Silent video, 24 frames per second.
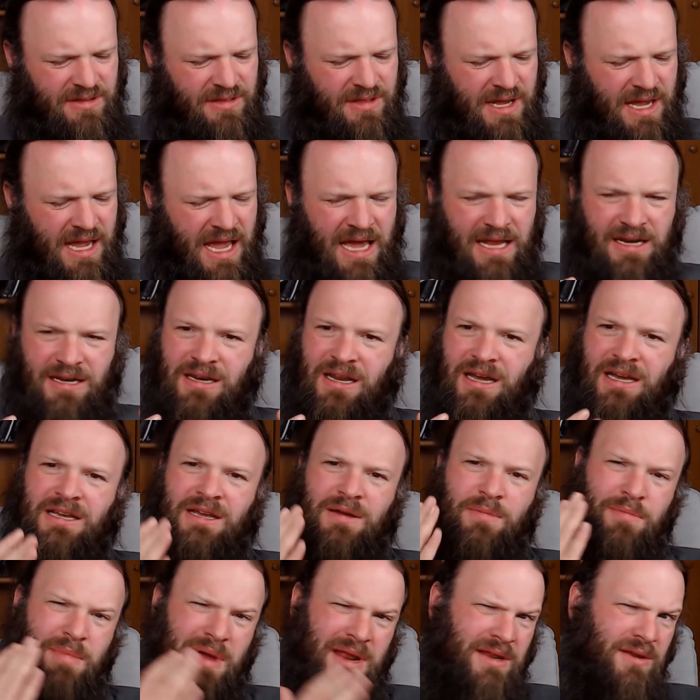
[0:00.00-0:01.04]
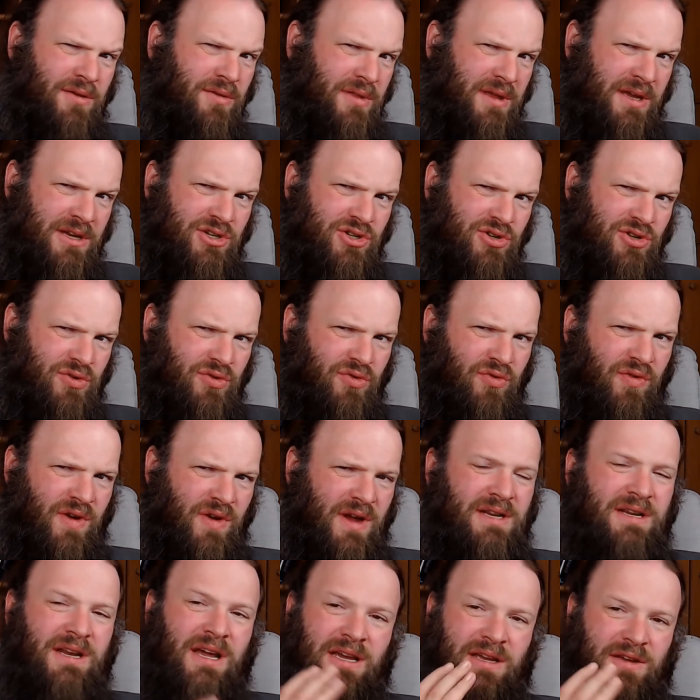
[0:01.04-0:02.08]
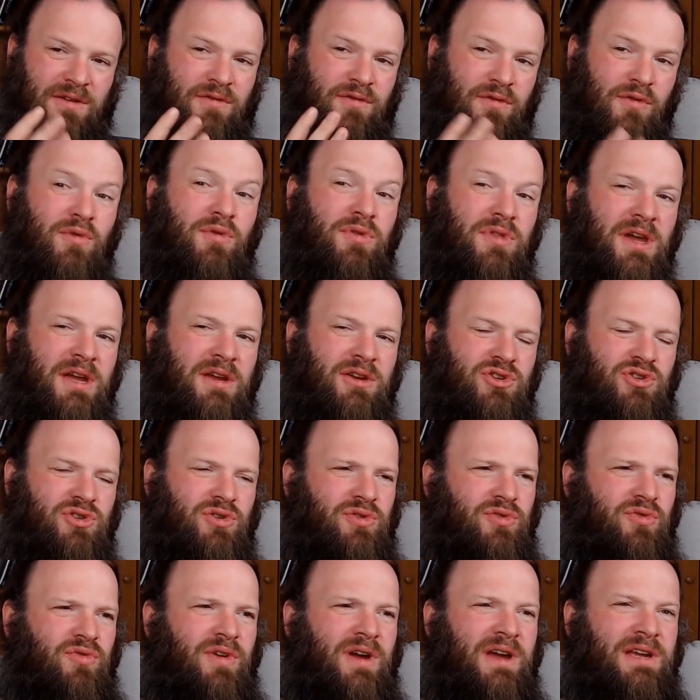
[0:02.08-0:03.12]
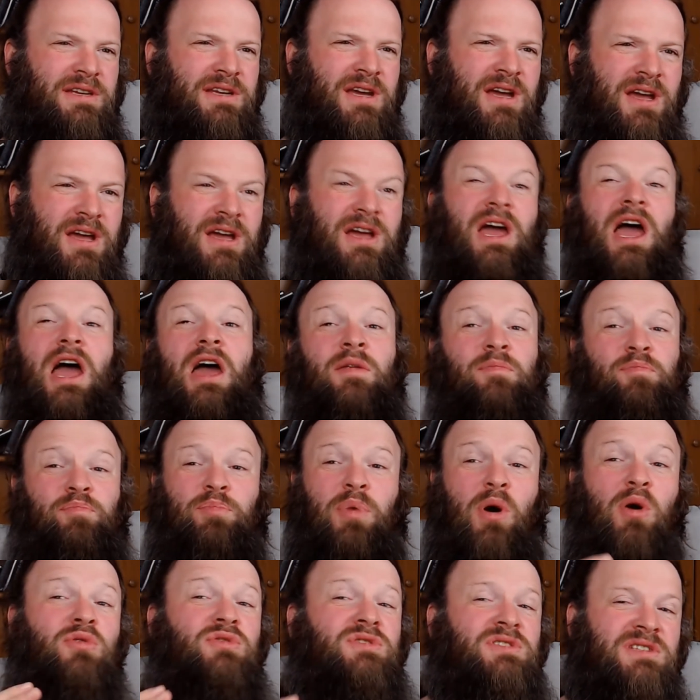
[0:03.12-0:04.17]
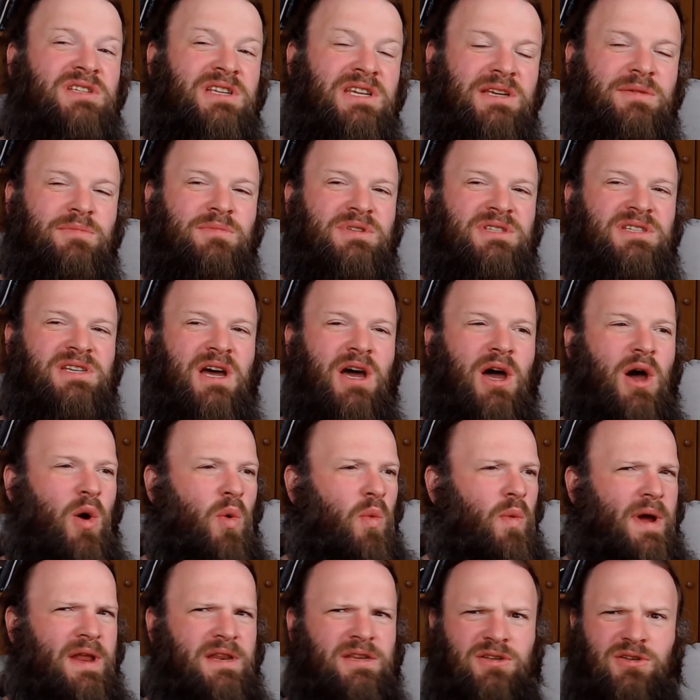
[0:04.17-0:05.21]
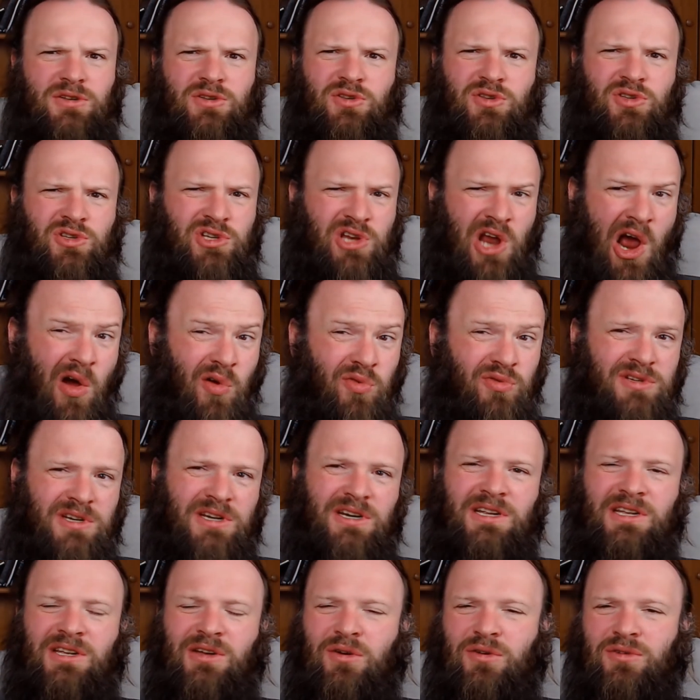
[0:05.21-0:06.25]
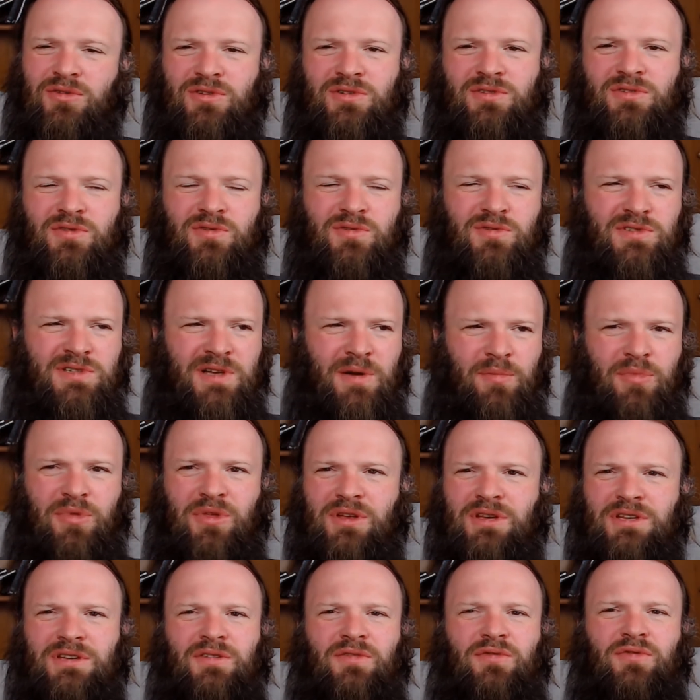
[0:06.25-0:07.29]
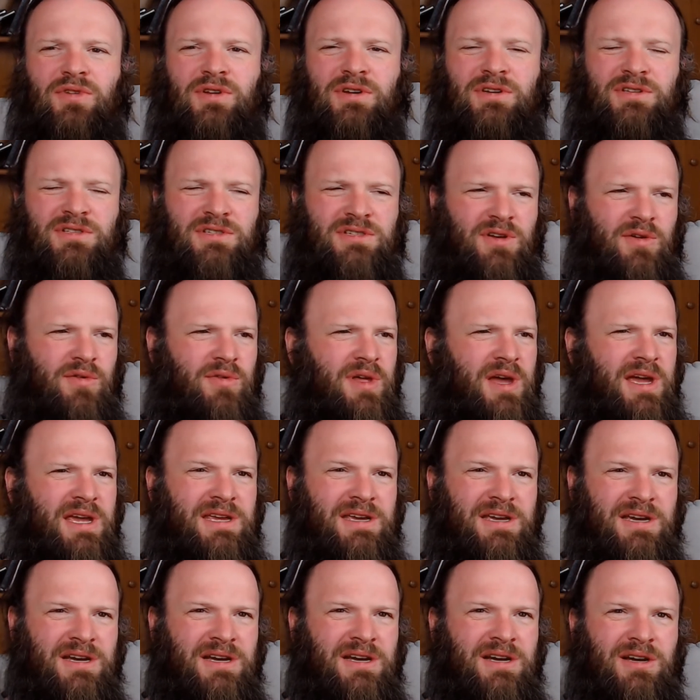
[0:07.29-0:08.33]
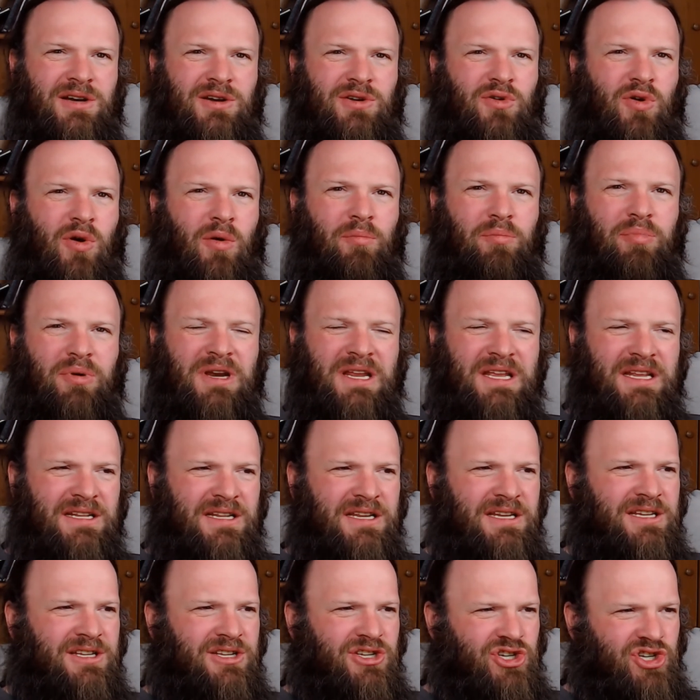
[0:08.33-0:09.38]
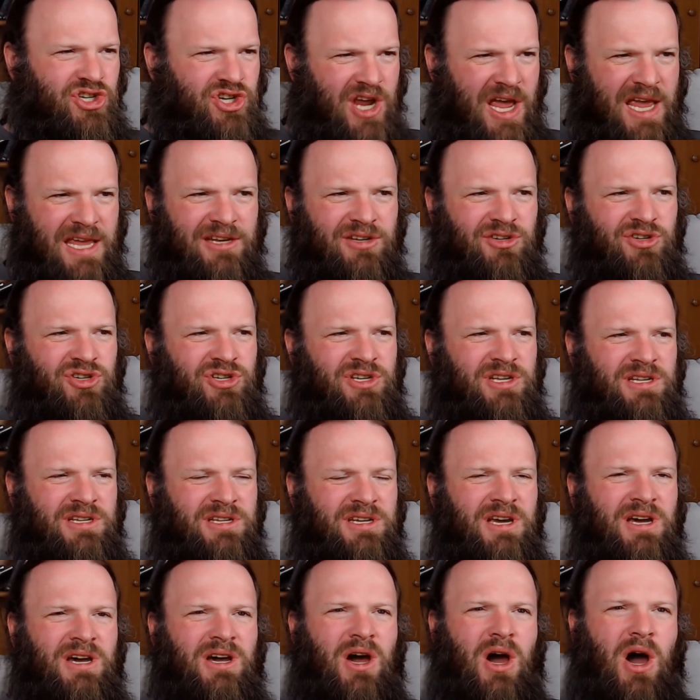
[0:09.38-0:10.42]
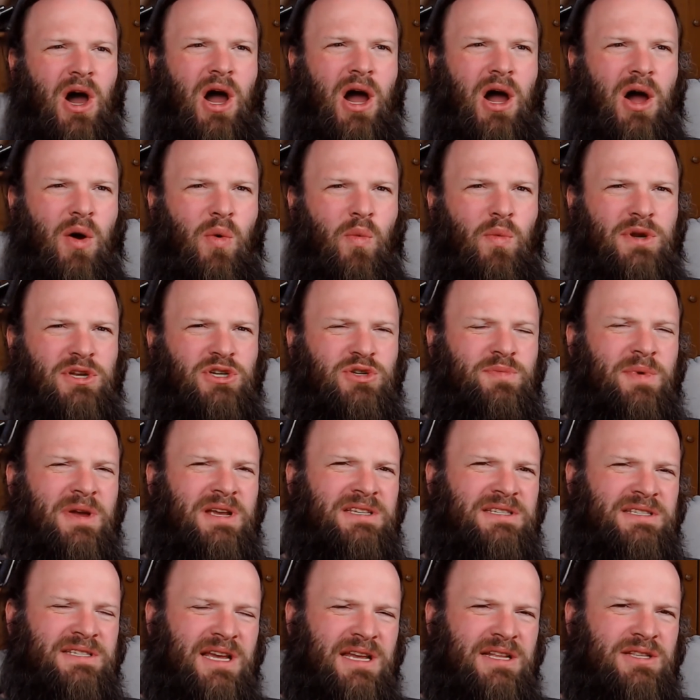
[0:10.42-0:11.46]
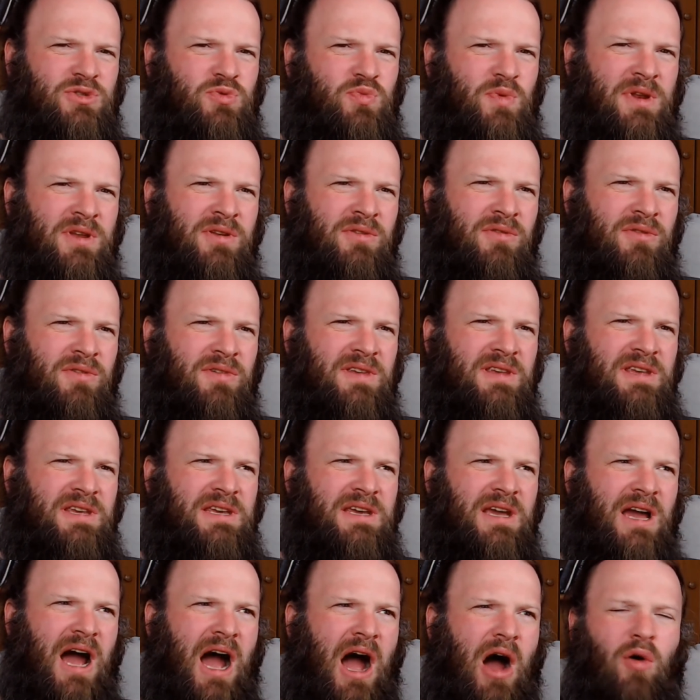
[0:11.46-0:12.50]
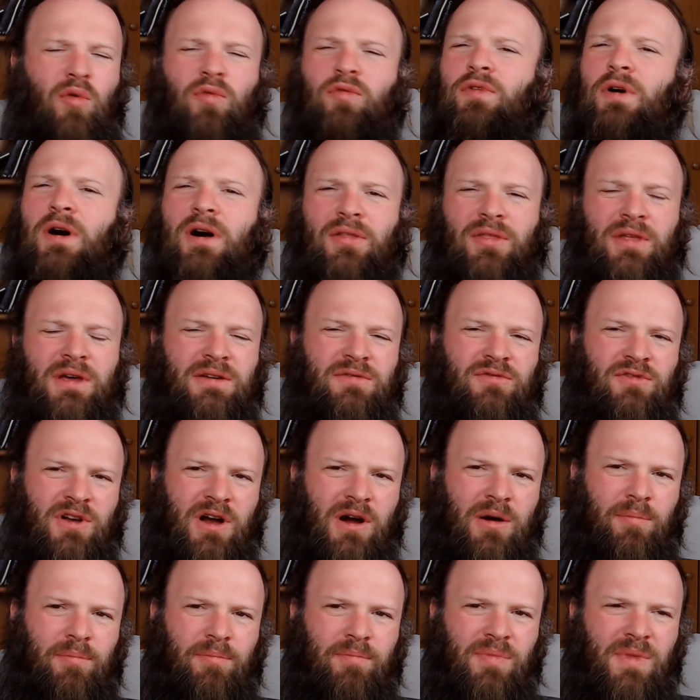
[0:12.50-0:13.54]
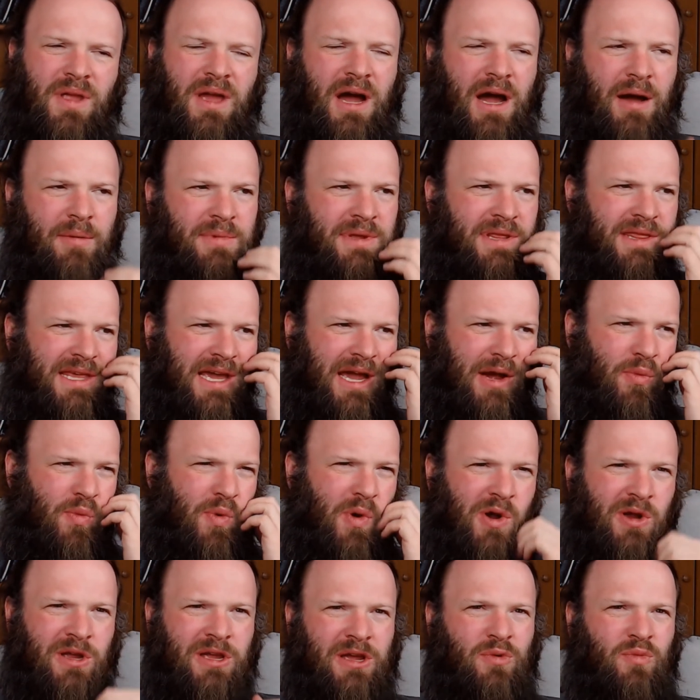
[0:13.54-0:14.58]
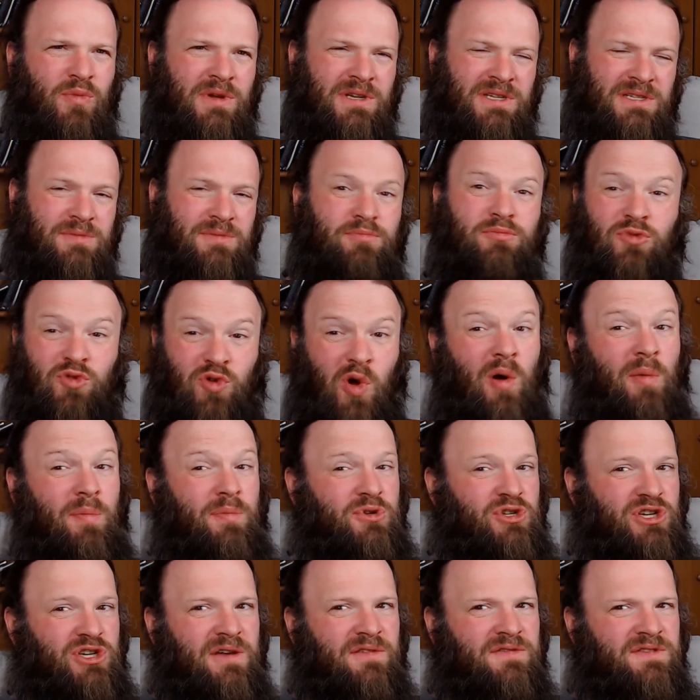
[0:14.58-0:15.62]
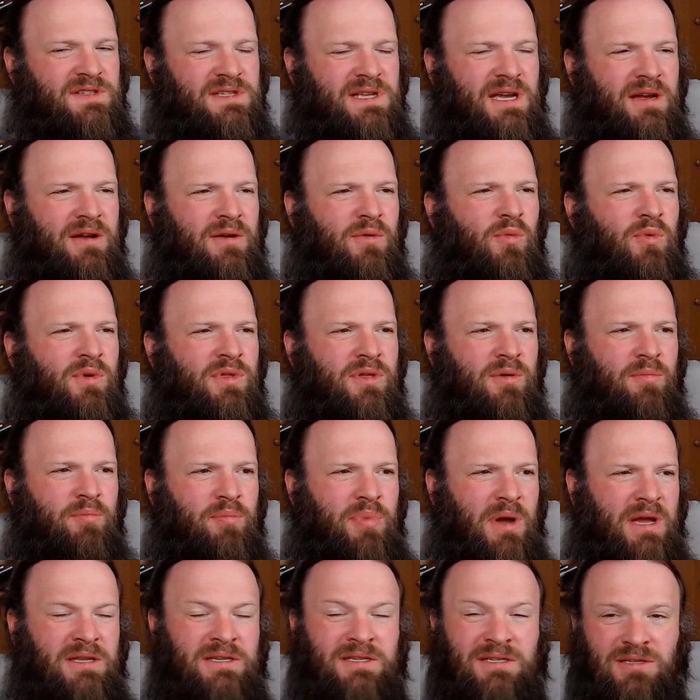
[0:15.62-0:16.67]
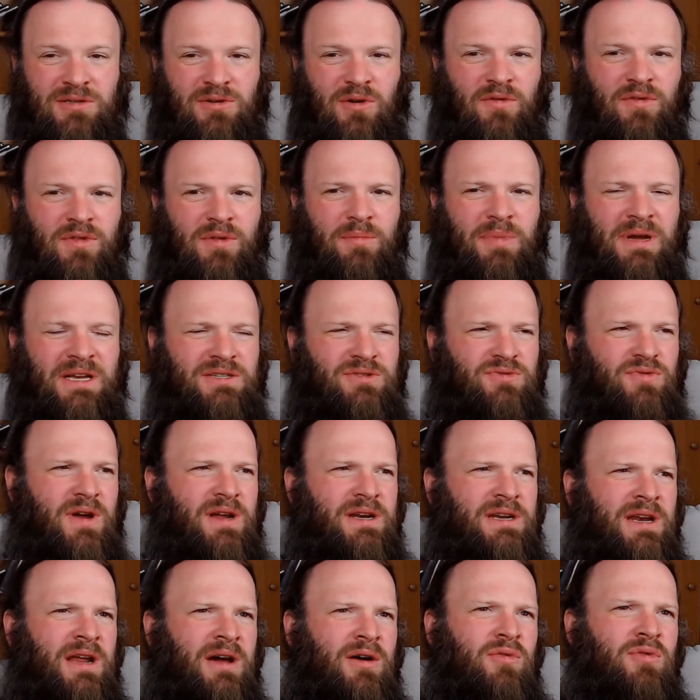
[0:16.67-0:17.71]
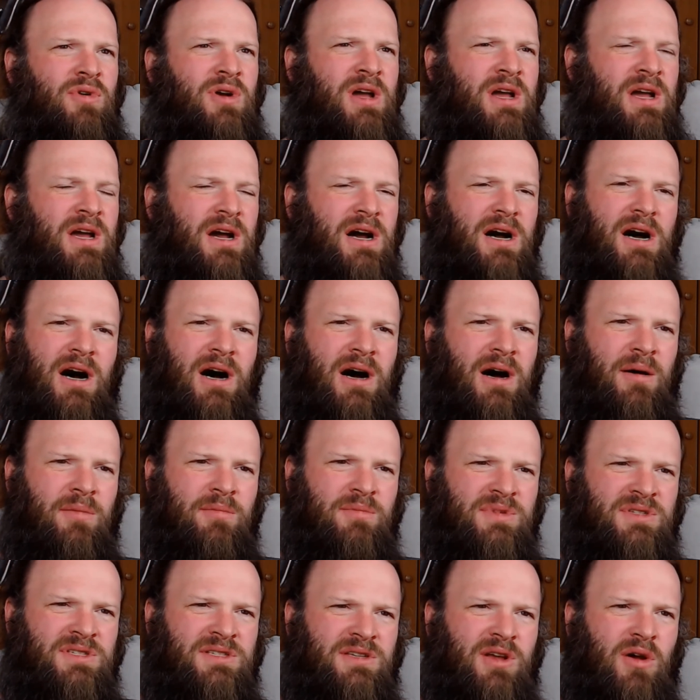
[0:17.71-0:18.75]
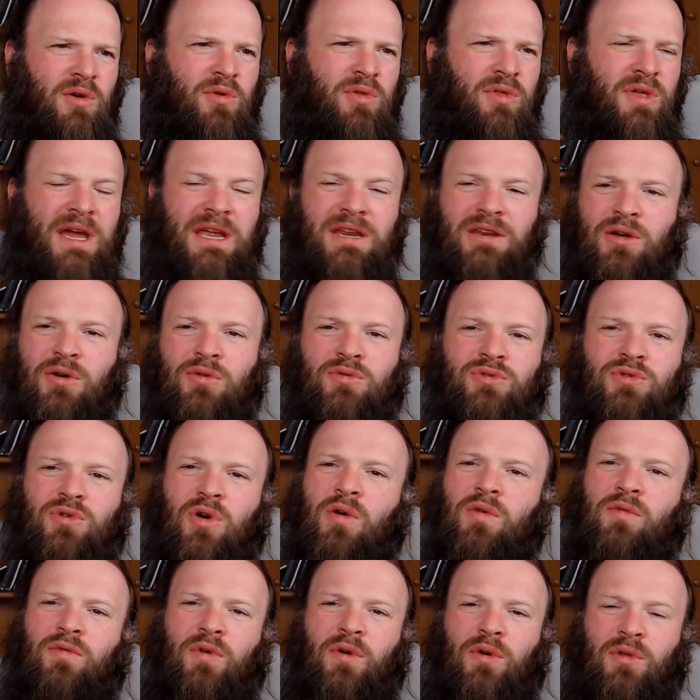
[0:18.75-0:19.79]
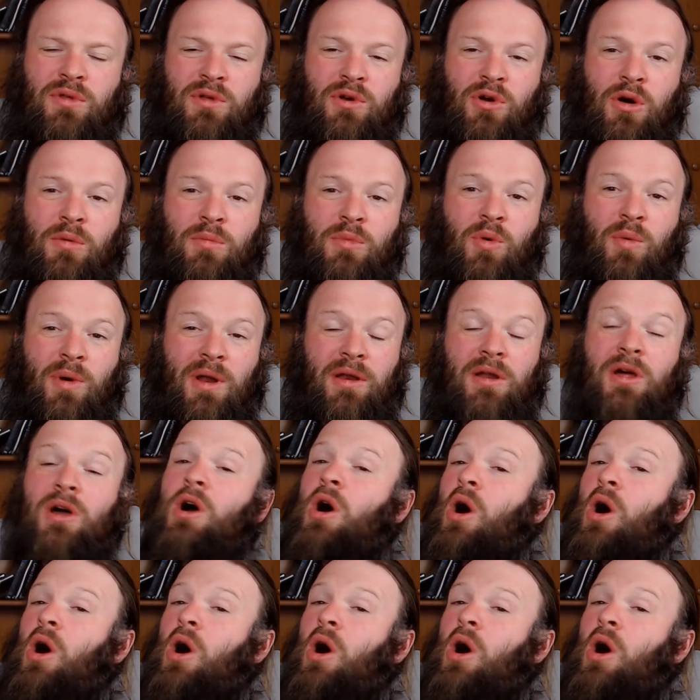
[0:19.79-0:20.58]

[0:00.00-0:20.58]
They had like a menu they should create, like a food they should create, and both teams went totally on to something different. So they completely changed it. Which makes sense when you see how far they've come. I mean, they're working with top chefs there, with the best of the best right now. So they don't go for the normal one.